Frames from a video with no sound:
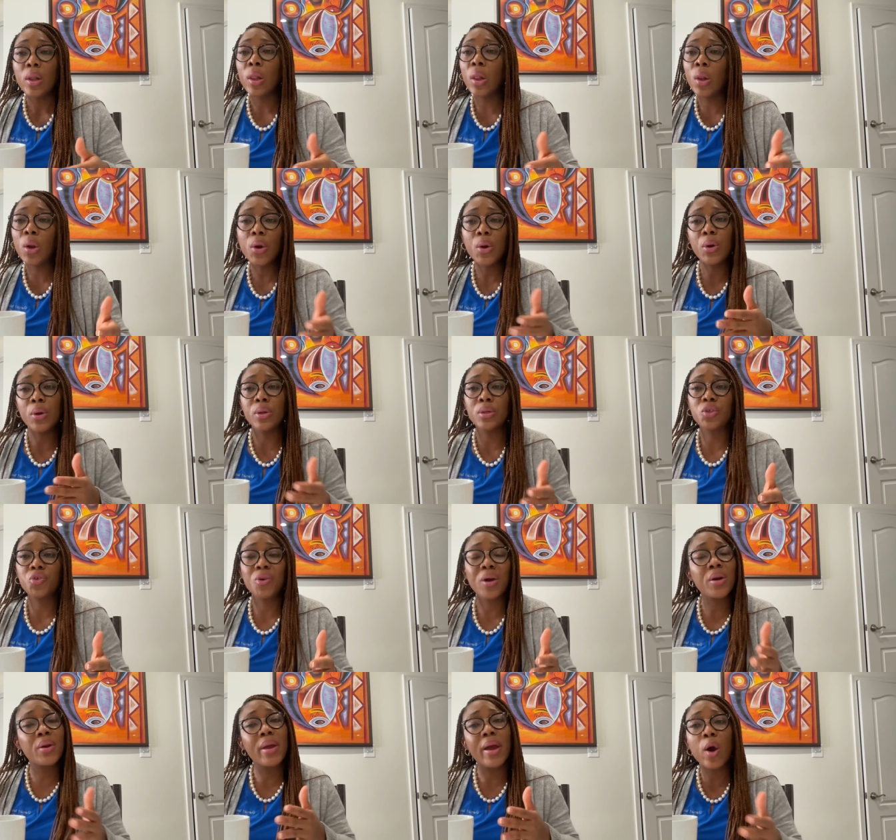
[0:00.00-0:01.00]
learn,
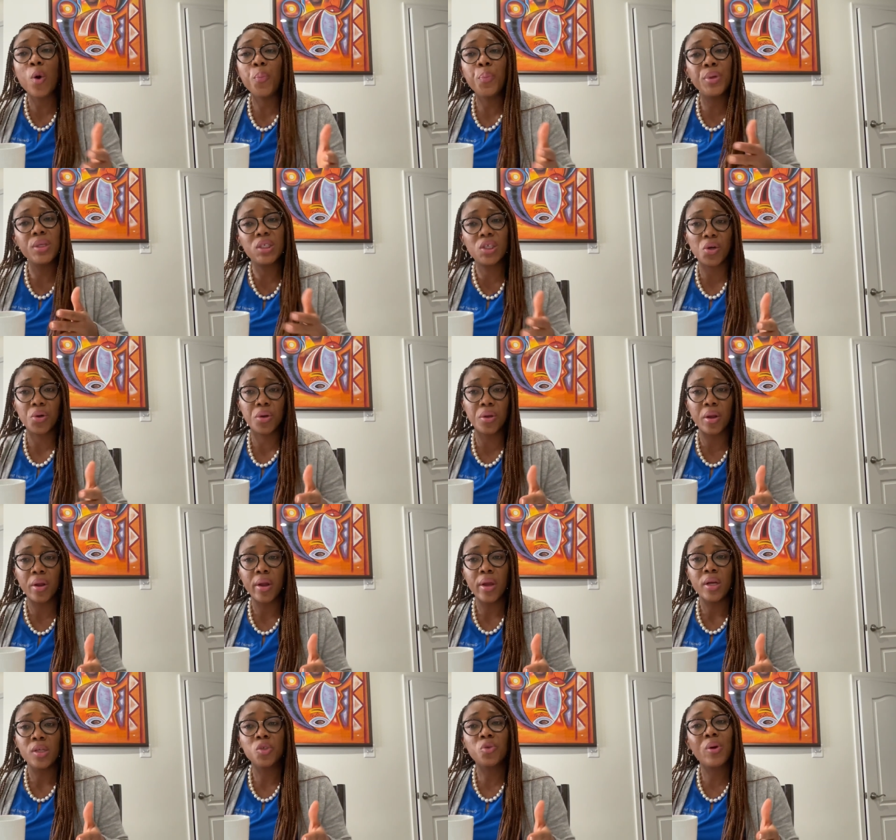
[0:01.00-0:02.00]
try to help each other,
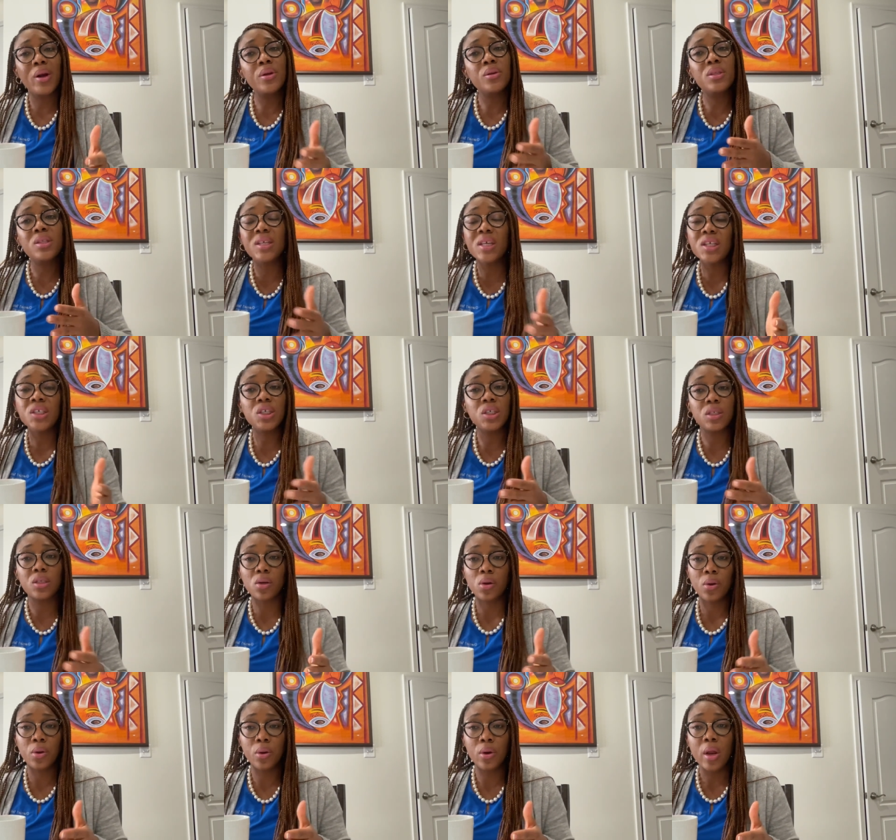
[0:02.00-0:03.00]
try to teach each
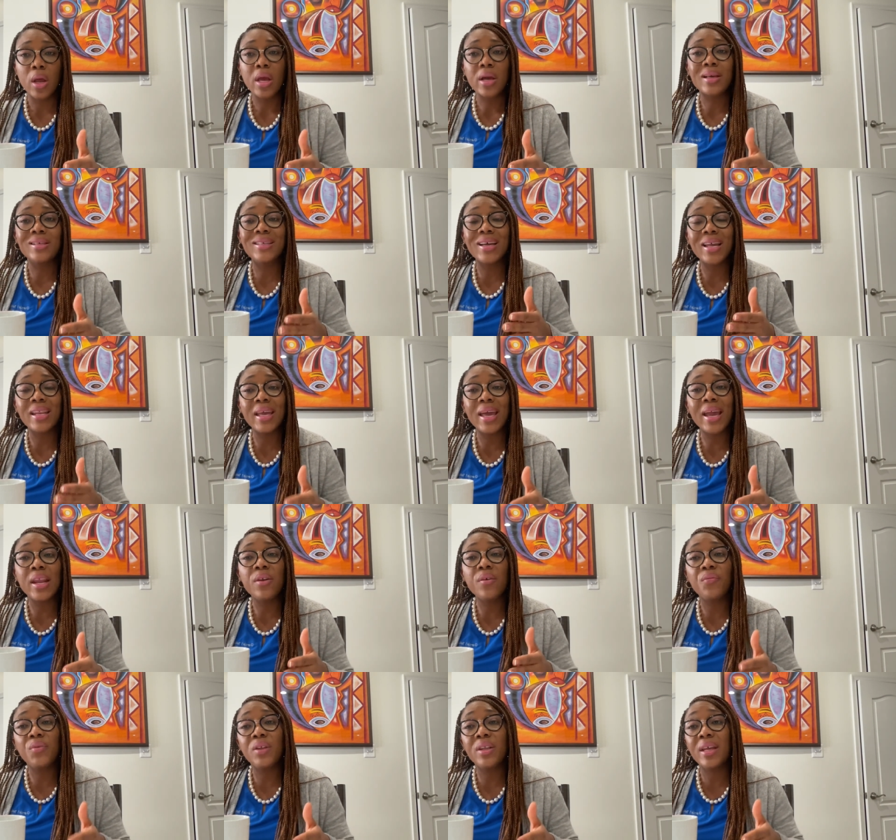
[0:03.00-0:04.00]
other. Because at the end
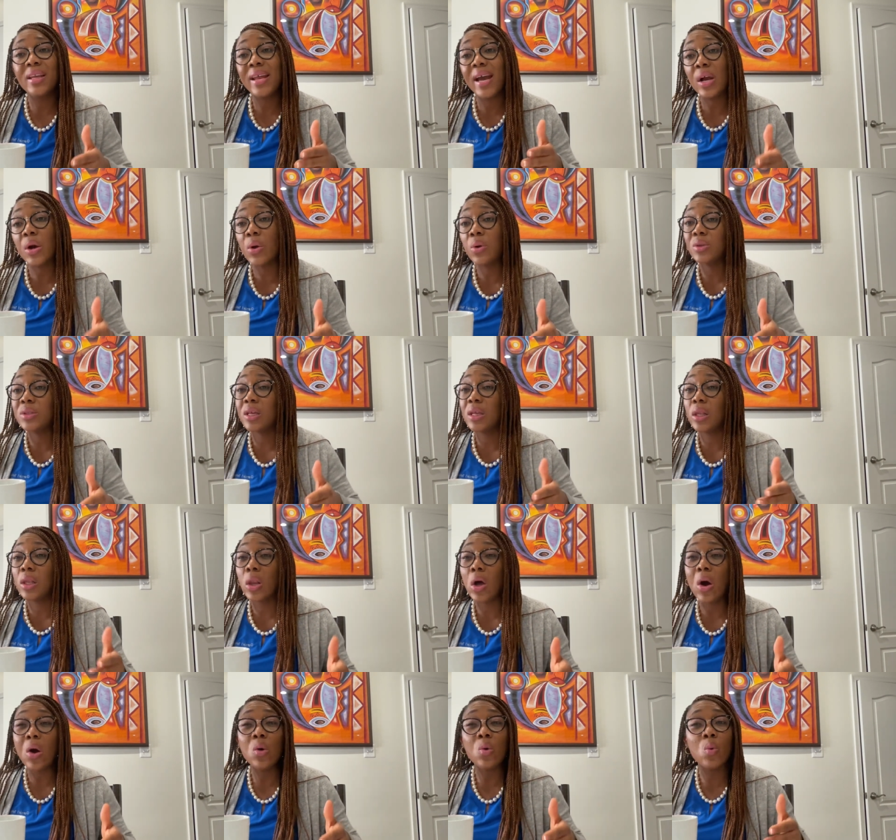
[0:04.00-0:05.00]
of the day, that goes a
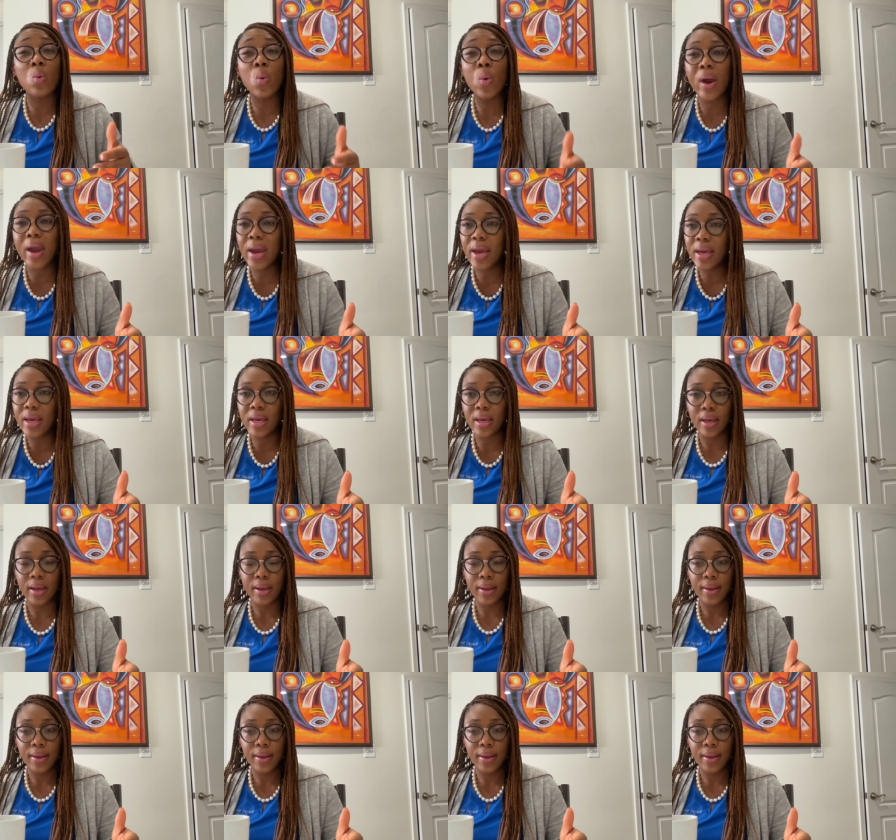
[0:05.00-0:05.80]
long way.